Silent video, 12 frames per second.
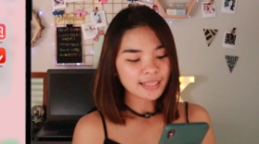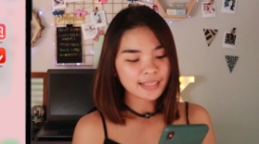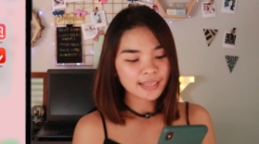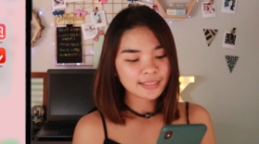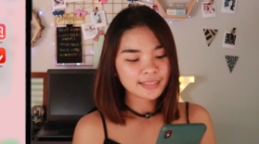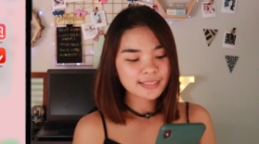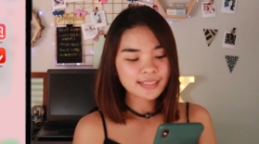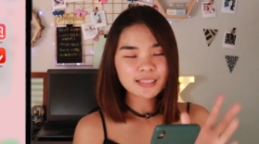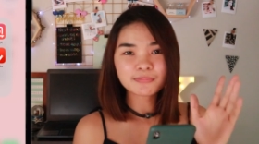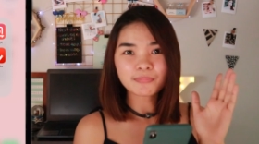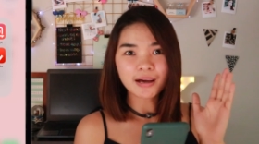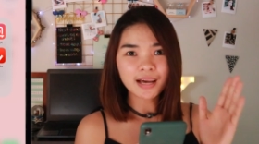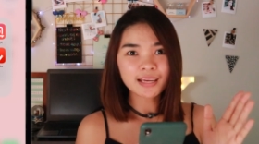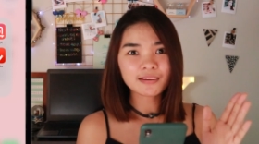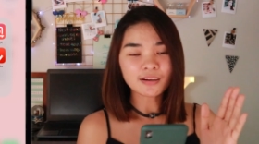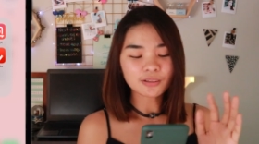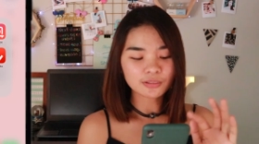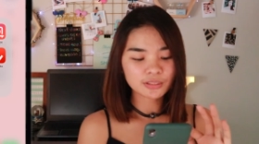And then this is
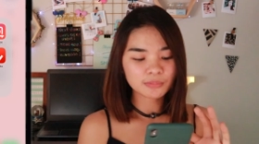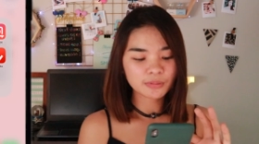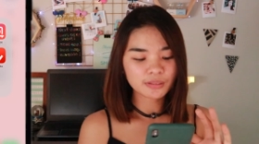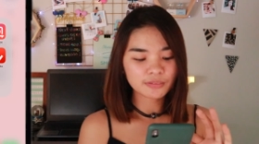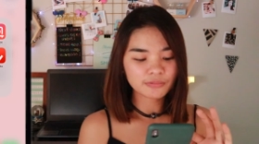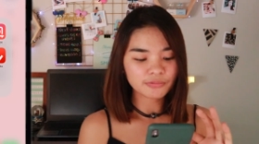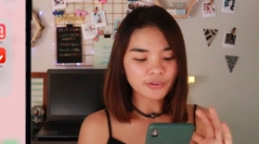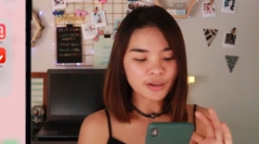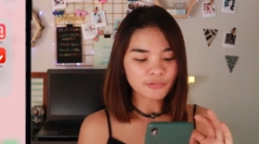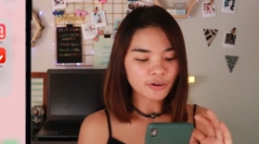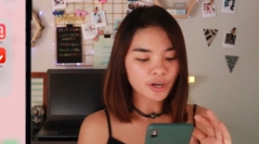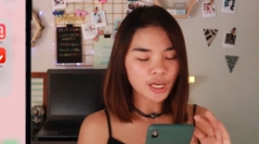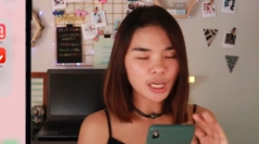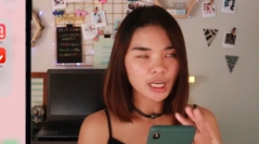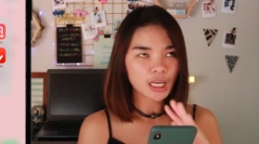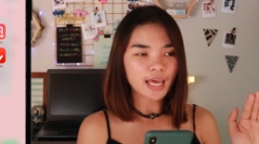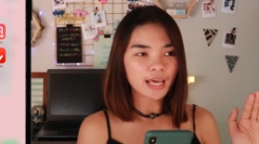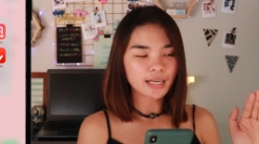my ultimate
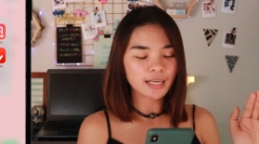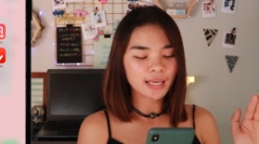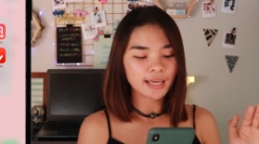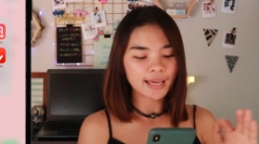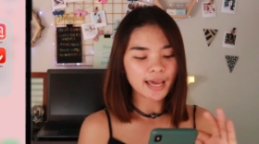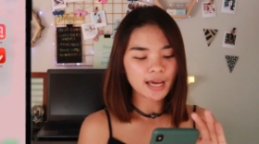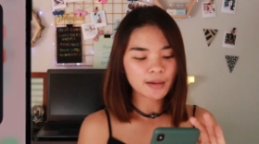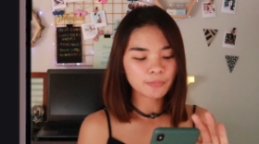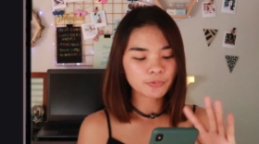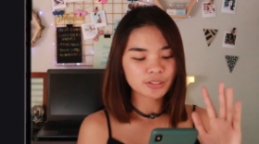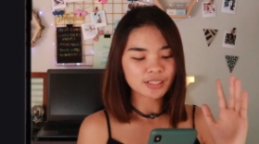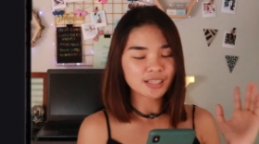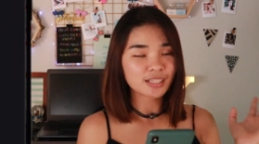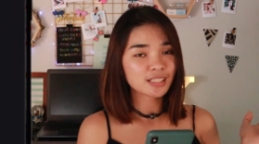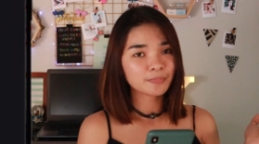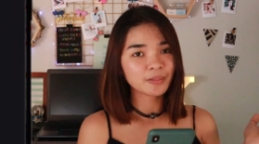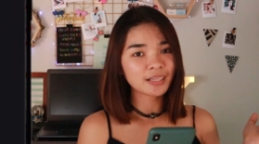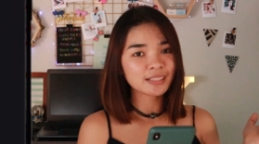favorite editing app, which is
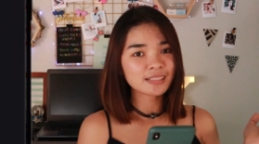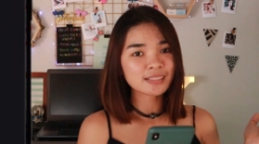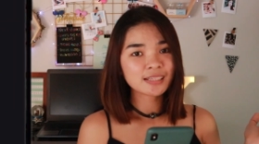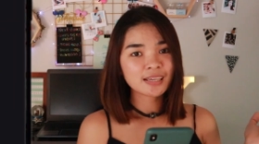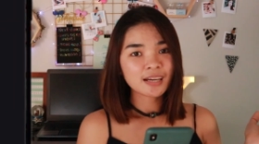Splice.